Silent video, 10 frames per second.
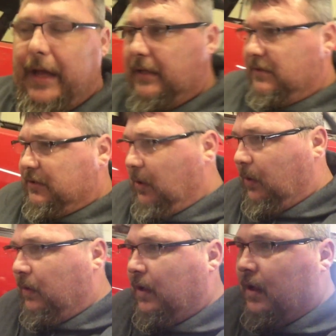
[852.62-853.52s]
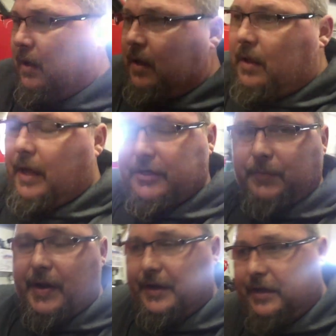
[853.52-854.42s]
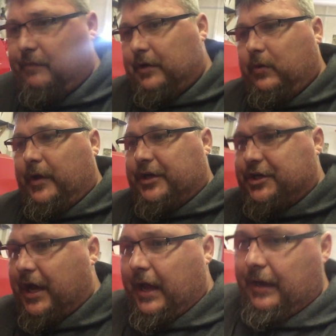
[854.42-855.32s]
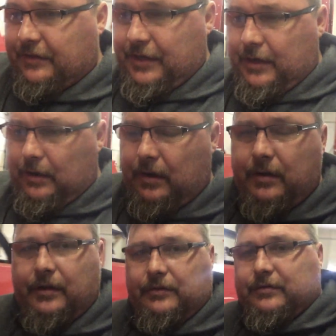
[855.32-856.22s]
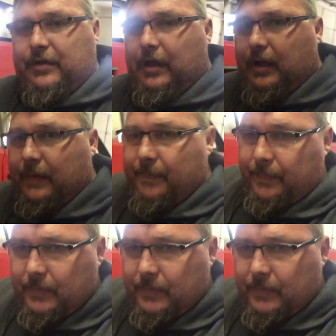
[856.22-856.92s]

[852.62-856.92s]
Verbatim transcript: on, so I just wanted to give you a quick shot. It's here. It's uh,